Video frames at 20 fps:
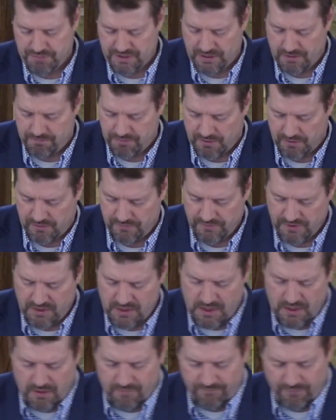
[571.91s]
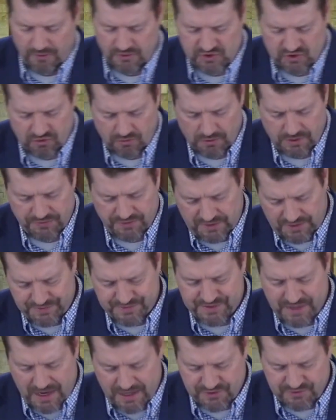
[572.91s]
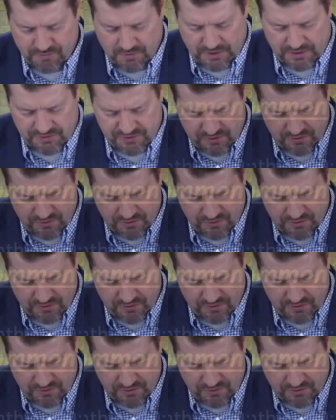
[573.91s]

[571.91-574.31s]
people. 1 Corinthians 9:22